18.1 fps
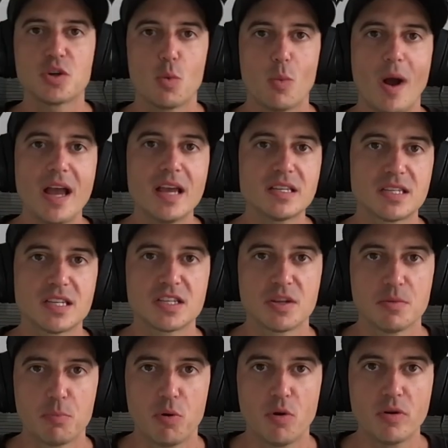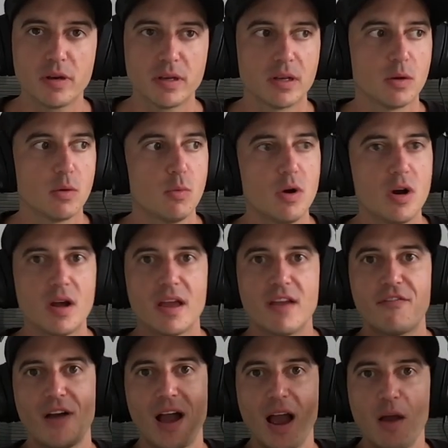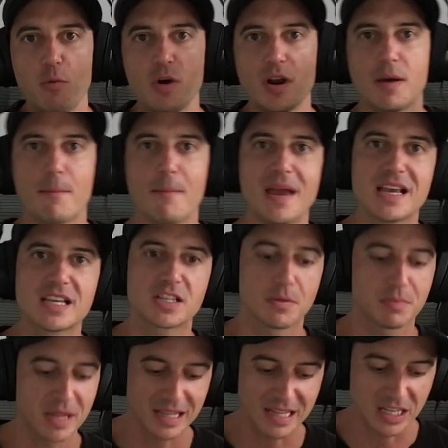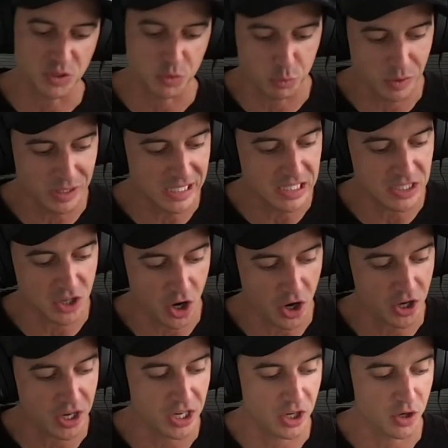why is this important? Well, if I want to make something that's really dark and